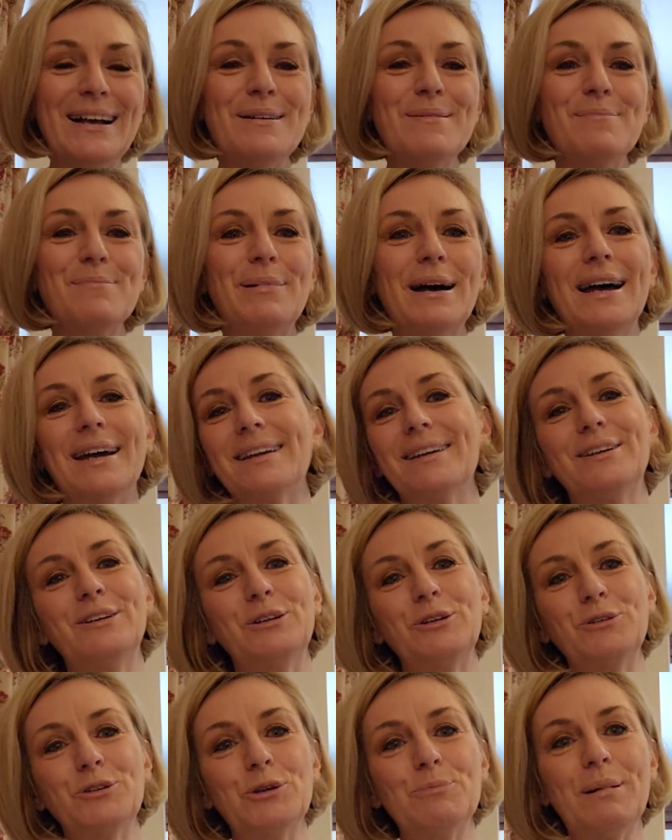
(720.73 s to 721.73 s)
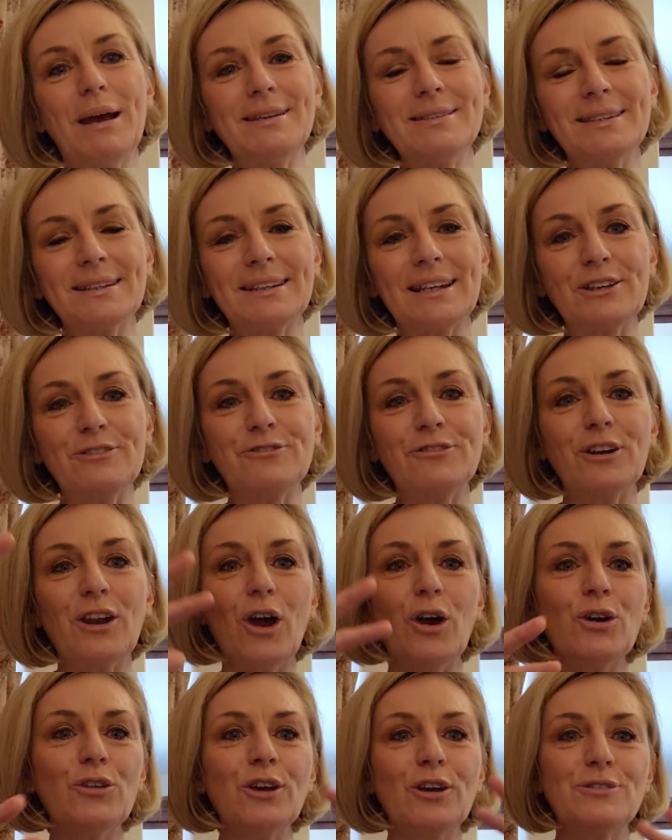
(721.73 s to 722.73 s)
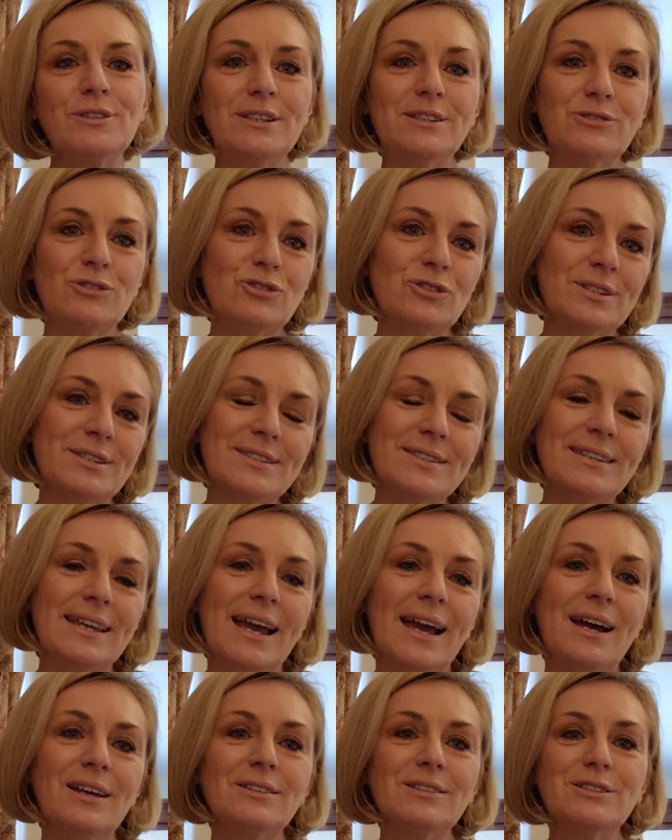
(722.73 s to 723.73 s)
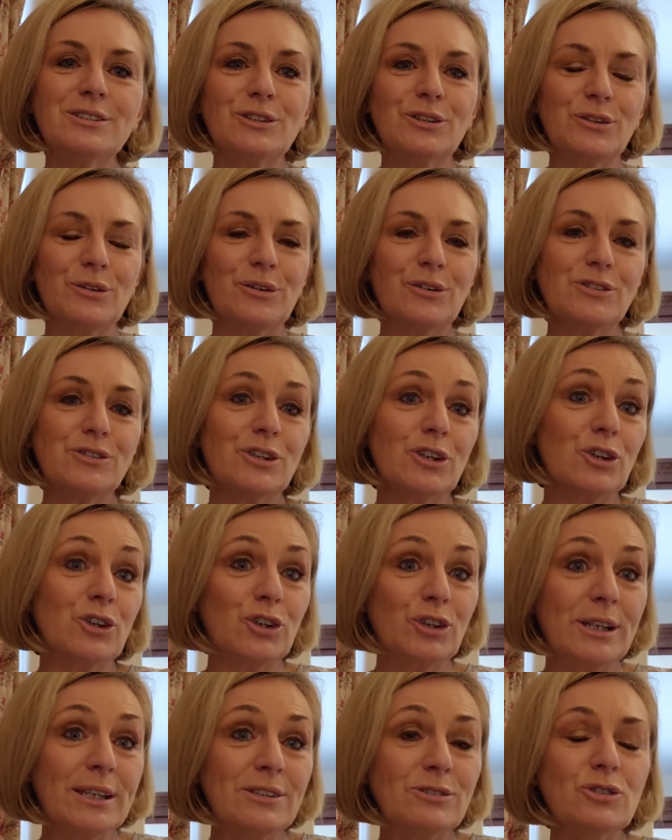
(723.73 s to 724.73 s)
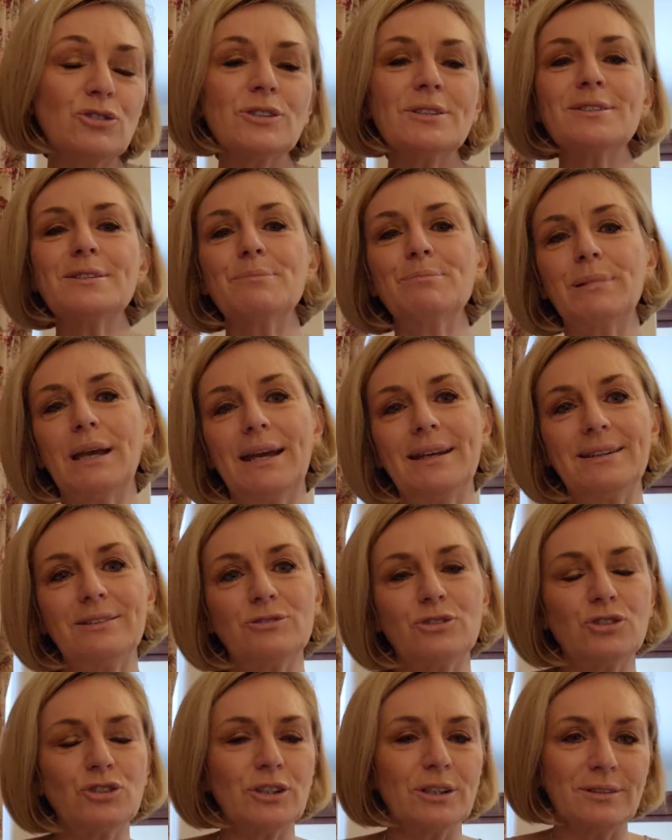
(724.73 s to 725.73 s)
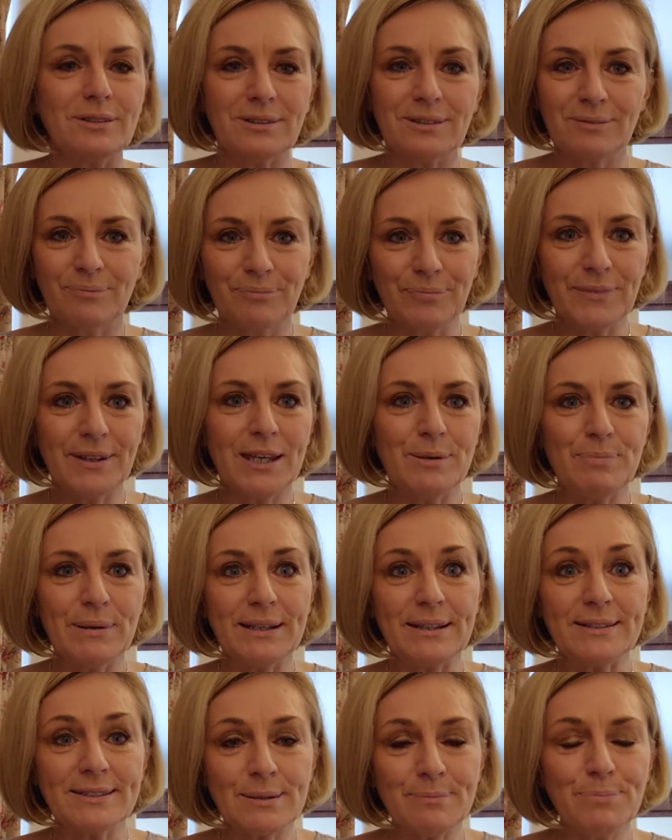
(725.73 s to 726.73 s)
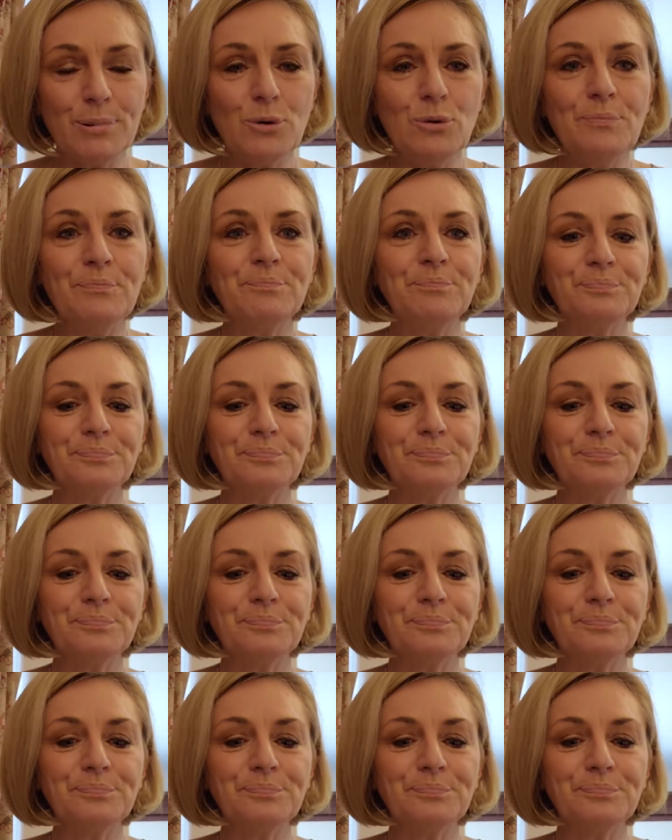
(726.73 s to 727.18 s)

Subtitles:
but you basically flow those estrogens down to good estrogens and bad estrogens, keeping it simple.